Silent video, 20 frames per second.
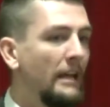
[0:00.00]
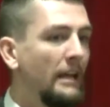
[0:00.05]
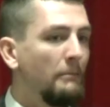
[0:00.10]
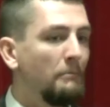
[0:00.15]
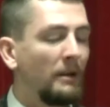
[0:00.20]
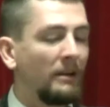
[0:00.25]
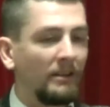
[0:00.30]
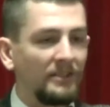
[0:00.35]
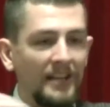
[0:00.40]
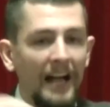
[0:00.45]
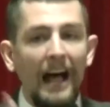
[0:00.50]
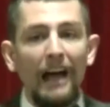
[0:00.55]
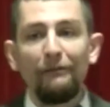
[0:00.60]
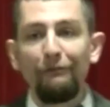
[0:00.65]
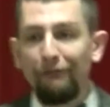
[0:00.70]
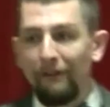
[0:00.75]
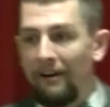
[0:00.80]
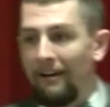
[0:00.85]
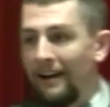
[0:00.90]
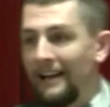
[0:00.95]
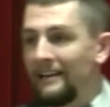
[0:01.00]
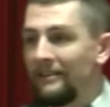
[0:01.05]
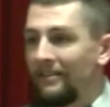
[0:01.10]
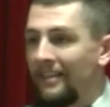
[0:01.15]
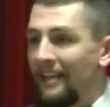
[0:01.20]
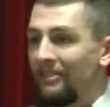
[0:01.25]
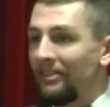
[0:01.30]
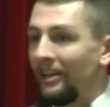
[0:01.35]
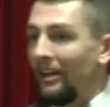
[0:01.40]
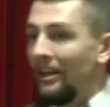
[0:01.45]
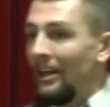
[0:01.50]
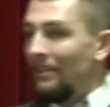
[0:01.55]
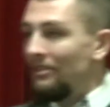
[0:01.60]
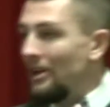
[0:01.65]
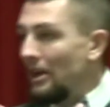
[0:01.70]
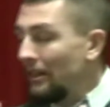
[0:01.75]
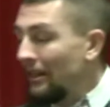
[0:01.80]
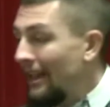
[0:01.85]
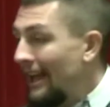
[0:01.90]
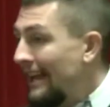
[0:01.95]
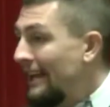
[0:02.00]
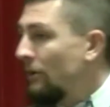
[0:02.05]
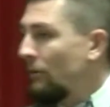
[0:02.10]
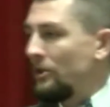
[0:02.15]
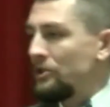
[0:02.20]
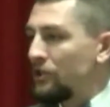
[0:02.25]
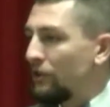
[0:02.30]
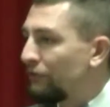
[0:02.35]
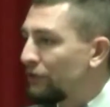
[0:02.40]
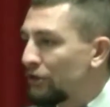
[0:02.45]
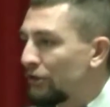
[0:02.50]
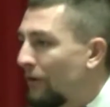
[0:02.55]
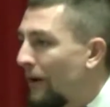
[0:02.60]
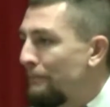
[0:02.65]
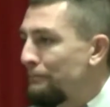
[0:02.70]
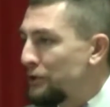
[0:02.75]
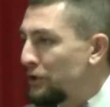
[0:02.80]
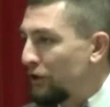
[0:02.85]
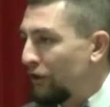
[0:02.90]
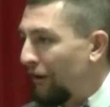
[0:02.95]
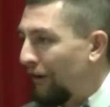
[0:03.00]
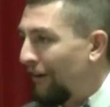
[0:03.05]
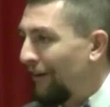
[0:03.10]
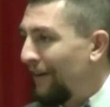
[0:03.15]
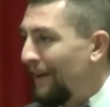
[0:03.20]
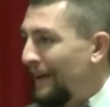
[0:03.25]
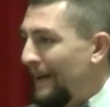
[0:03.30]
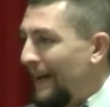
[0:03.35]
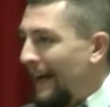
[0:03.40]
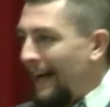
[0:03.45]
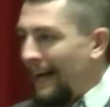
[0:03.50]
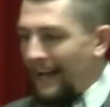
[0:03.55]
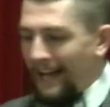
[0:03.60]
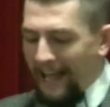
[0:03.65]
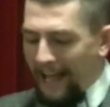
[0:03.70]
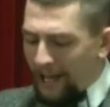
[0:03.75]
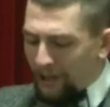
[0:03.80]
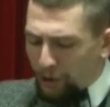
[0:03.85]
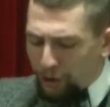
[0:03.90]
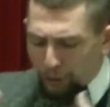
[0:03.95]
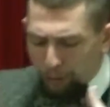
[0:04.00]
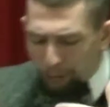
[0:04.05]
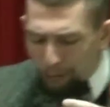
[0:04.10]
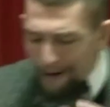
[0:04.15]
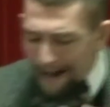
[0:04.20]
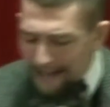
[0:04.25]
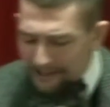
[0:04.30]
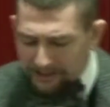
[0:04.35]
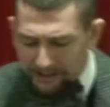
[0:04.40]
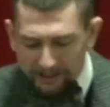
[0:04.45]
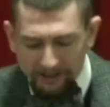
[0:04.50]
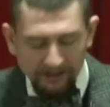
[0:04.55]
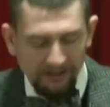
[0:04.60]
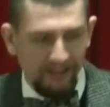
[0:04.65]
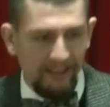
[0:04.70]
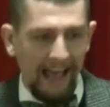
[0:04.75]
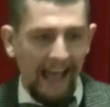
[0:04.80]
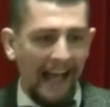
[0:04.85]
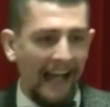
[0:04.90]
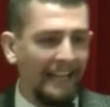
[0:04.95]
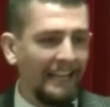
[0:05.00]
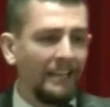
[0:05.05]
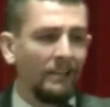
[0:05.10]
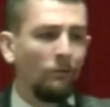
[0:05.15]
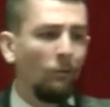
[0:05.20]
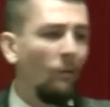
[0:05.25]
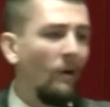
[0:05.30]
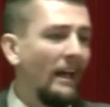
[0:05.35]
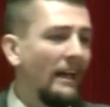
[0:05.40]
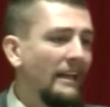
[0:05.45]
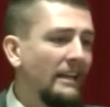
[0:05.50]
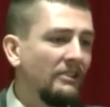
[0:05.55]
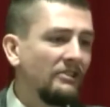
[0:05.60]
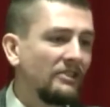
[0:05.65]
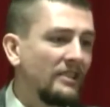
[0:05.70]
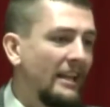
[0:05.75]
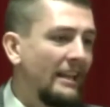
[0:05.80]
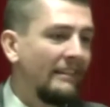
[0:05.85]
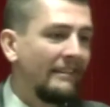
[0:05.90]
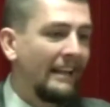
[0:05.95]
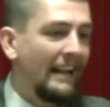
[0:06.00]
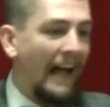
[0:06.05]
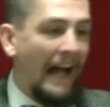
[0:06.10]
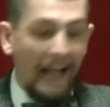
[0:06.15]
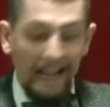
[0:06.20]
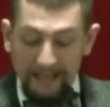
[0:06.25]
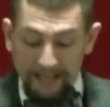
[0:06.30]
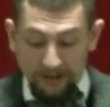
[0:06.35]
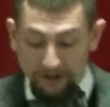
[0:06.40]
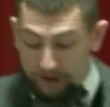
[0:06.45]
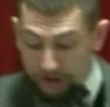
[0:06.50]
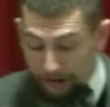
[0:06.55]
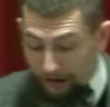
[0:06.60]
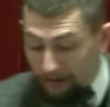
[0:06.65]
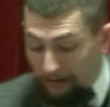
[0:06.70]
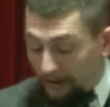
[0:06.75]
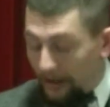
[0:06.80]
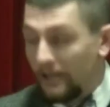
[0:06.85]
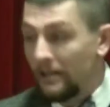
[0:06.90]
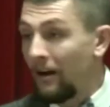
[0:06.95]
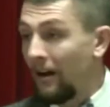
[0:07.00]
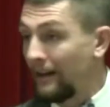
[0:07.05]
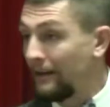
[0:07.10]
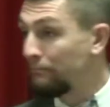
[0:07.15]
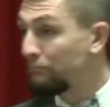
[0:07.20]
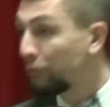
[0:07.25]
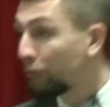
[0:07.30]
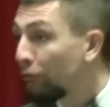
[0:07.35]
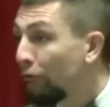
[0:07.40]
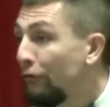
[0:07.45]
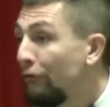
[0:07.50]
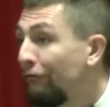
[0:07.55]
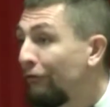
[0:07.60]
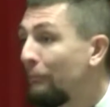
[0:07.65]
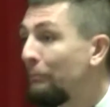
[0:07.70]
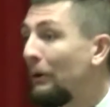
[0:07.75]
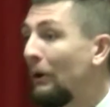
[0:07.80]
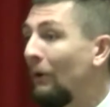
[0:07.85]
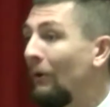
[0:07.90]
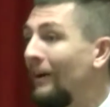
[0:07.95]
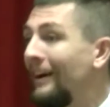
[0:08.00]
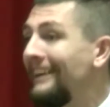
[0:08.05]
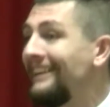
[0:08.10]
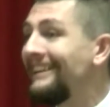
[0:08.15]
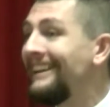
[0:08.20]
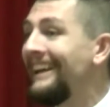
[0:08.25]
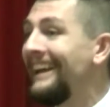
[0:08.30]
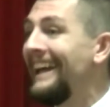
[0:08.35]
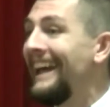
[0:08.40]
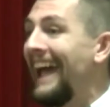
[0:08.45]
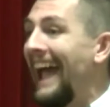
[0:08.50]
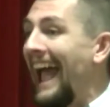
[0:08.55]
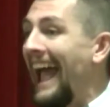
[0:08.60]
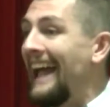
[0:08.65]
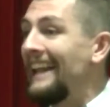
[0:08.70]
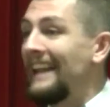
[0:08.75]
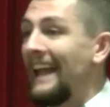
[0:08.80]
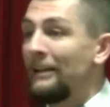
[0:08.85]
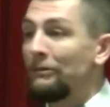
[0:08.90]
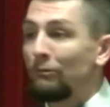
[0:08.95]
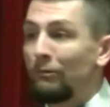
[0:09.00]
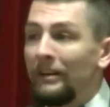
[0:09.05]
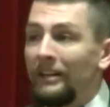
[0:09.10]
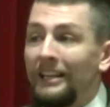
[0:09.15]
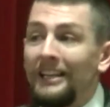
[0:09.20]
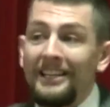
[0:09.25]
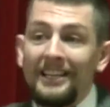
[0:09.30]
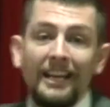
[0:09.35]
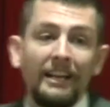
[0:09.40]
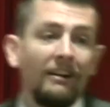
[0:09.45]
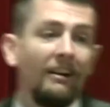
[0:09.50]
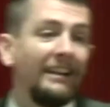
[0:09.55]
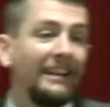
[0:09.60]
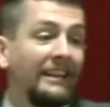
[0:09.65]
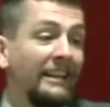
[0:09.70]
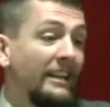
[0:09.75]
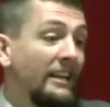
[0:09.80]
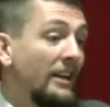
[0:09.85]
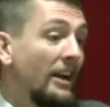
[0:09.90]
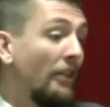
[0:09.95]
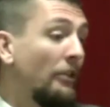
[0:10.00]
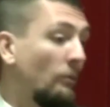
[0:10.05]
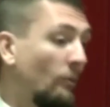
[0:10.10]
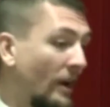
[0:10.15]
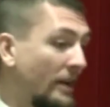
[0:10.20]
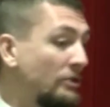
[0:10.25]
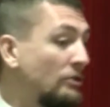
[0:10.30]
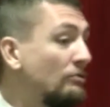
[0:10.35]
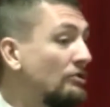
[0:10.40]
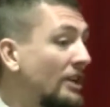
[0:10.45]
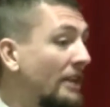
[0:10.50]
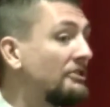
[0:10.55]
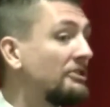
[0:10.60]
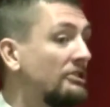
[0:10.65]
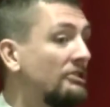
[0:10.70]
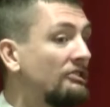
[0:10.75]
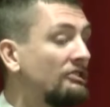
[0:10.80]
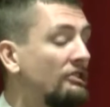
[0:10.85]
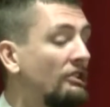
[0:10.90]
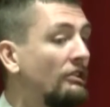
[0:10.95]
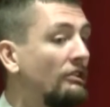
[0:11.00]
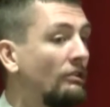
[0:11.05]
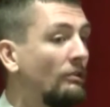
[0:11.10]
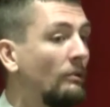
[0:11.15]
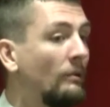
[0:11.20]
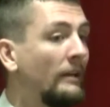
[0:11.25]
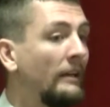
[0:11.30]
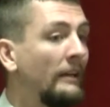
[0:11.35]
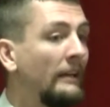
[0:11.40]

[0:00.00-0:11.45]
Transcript: Because I find that the, the language of Scripture uh, addresses that in ways that, that I can certainly not improve upon and, and really cannot in any other way do justice to.